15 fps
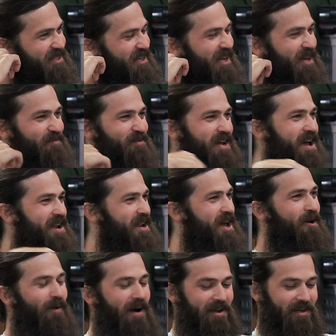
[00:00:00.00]
she kept saying,
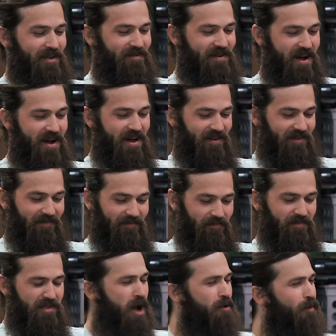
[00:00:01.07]
no, I do not.
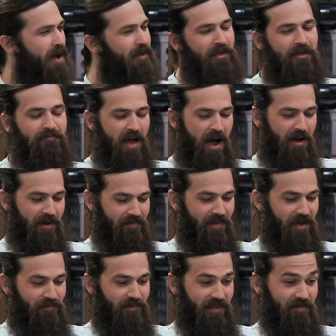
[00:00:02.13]
No, I do not. And I
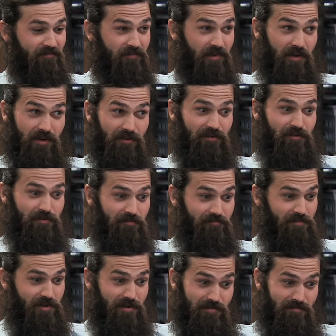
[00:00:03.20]
was like, yes, you
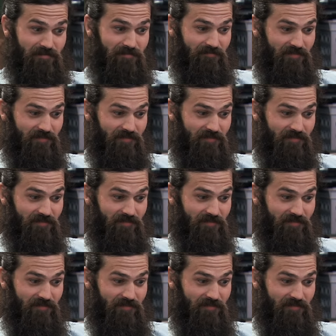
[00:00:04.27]
do.